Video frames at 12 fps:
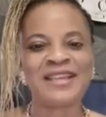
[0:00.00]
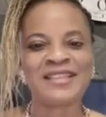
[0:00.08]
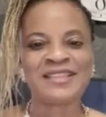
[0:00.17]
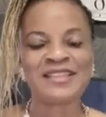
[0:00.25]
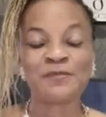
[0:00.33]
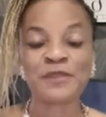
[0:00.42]

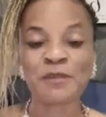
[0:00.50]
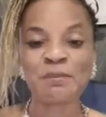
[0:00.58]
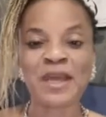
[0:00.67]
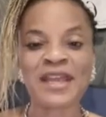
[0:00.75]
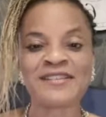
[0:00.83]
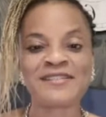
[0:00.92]
The
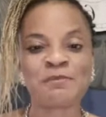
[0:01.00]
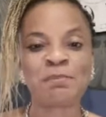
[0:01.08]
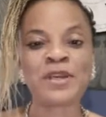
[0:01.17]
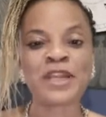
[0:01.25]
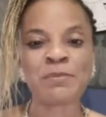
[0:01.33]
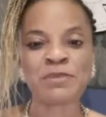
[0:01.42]
September is a
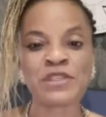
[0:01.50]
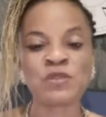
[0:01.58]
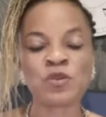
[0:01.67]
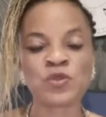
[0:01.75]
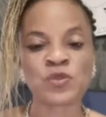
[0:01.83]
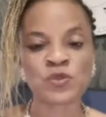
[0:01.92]
prayer
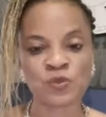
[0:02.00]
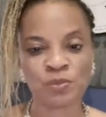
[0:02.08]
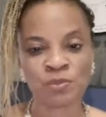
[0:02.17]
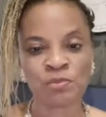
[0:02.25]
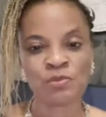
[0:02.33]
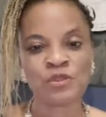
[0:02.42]
meeting on Zoom,
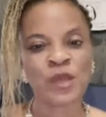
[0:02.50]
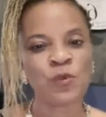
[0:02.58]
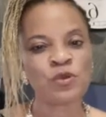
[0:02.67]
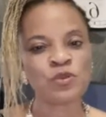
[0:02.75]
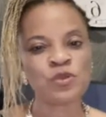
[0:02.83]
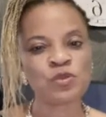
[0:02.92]
so I
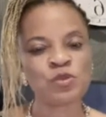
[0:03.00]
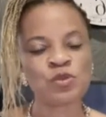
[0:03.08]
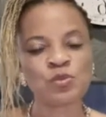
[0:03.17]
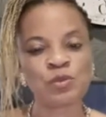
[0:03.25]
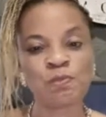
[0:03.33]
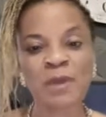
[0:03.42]
want you
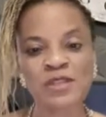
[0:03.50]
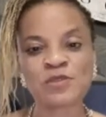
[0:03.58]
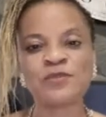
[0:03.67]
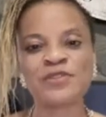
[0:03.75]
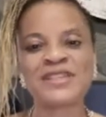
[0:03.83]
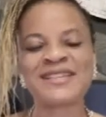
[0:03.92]
to be part
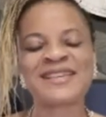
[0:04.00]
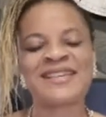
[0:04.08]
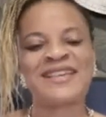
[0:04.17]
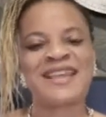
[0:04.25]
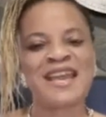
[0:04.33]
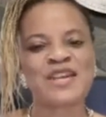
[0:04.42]
of it
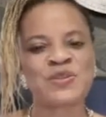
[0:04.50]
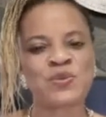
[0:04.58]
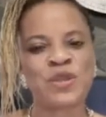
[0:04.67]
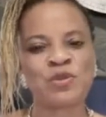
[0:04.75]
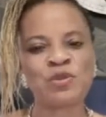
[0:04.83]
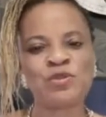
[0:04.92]
as
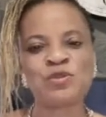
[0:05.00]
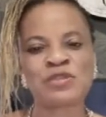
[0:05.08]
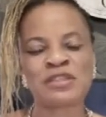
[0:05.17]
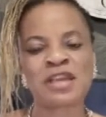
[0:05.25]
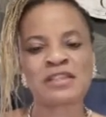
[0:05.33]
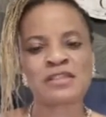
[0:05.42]
we are going to
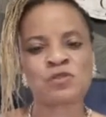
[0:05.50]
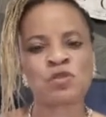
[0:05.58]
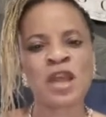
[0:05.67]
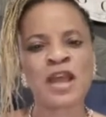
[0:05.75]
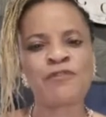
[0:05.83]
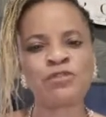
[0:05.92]
start to
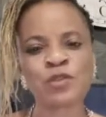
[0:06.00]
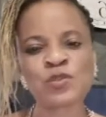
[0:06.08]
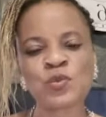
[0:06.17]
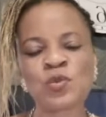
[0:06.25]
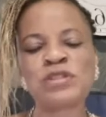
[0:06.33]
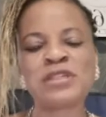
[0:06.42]
have
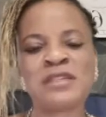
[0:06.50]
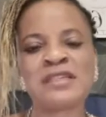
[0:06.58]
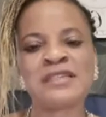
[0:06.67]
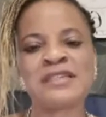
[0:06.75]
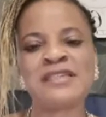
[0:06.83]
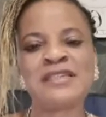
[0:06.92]
just 1
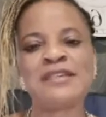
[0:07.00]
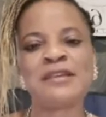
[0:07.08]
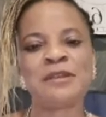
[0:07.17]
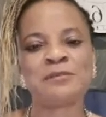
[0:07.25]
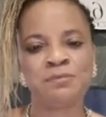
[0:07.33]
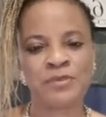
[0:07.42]
day
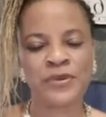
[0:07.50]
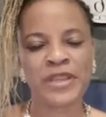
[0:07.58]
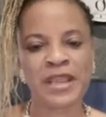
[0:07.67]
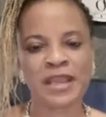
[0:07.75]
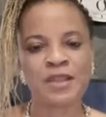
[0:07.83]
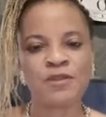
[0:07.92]

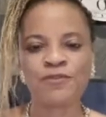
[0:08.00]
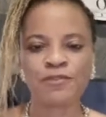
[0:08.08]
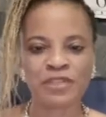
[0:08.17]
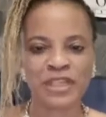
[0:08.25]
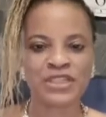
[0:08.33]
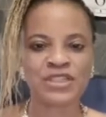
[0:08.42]
prayer
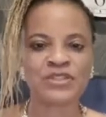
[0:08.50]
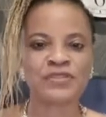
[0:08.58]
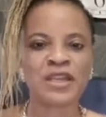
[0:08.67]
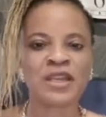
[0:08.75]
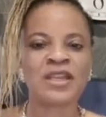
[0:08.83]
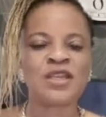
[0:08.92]
for
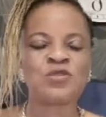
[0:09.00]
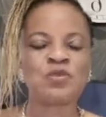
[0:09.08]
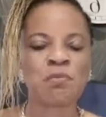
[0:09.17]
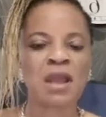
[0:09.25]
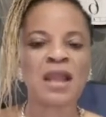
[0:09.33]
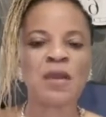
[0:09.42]
Nigeria to
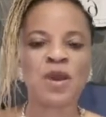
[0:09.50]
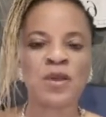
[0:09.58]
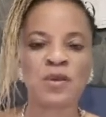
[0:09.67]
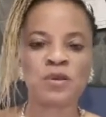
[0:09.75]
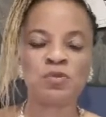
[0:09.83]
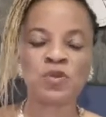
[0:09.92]
mark our
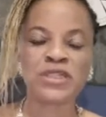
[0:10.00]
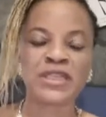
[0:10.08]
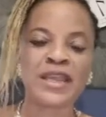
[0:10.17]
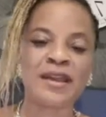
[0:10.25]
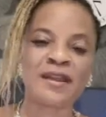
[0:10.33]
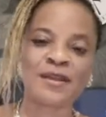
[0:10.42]
1
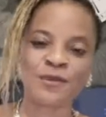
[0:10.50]
year